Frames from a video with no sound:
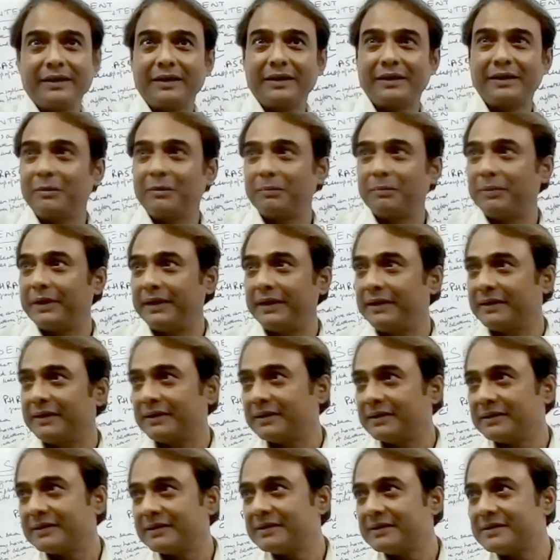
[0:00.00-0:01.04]
complete
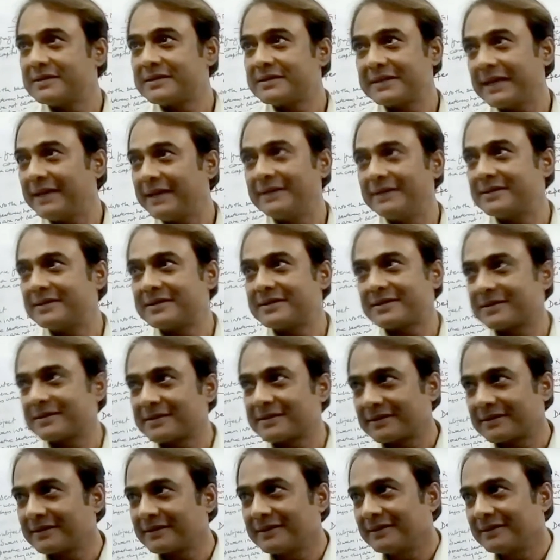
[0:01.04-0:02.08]
sense.